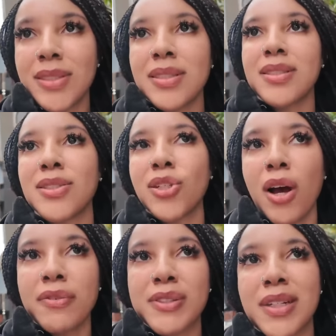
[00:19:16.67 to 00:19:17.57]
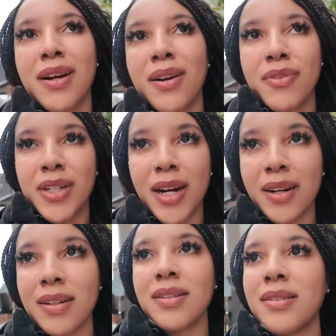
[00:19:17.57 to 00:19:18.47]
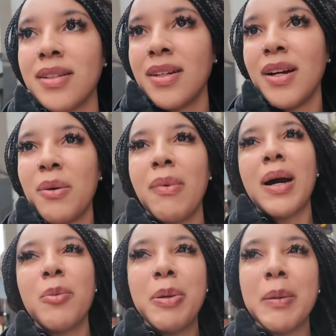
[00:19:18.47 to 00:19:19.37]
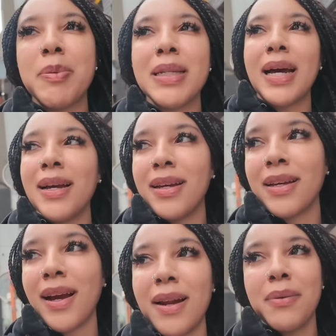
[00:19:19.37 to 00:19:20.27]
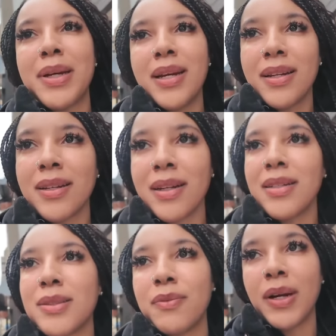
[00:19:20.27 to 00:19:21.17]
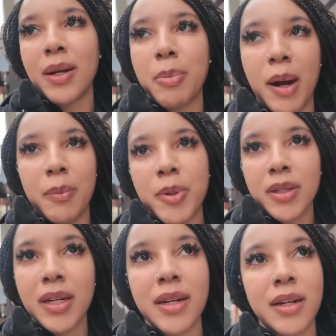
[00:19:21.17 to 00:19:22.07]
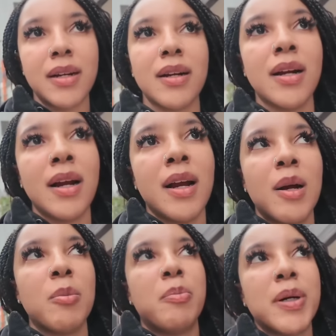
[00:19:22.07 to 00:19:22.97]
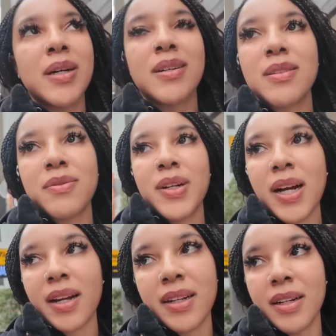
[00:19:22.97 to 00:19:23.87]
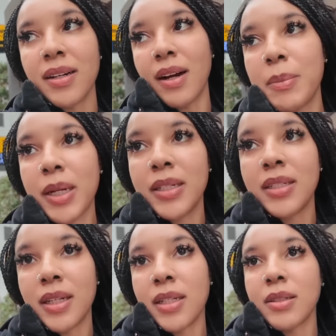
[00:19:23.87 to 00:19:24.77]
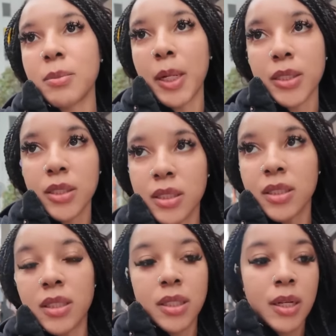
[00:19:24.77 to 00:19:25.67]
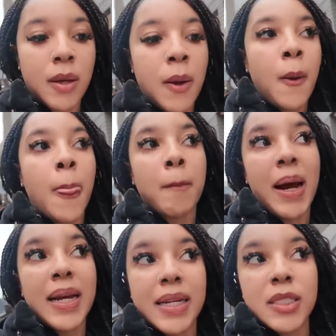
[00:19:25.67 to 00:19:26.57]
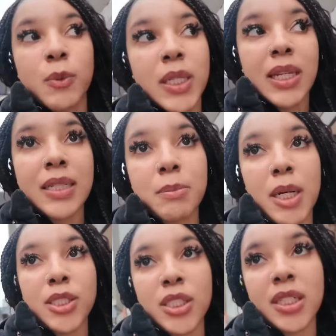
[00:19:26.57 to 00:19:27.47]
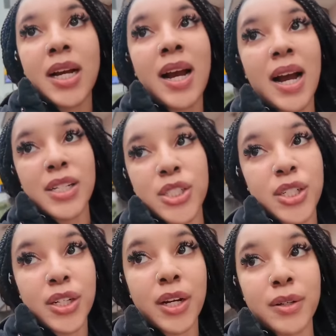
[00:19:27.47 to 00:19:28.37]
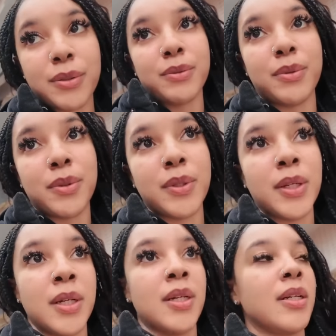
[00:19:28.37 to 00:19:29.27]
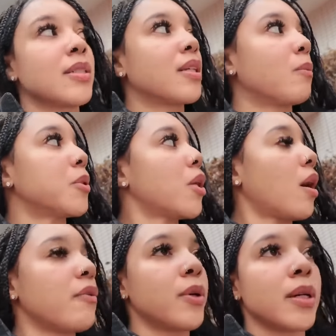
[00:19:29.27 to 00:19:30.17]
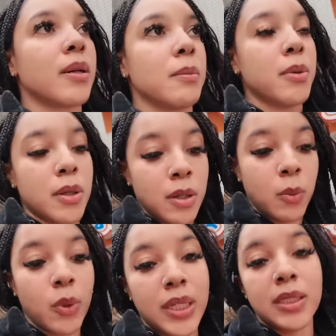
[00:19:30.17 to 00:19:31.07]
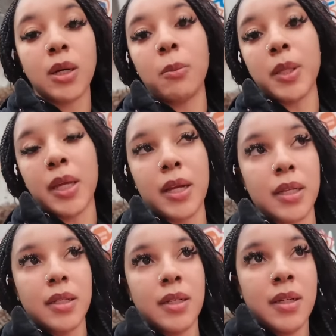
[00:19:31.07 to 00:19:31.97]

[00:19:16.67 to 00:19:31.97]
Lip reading: Just soft serve dirt. Why do people like it? I don't get it. And it's very popular here, but fuck out of here. I'm not eating nothing else matcha. My ex really liked matcha. I should have known something was off with him when he told me that.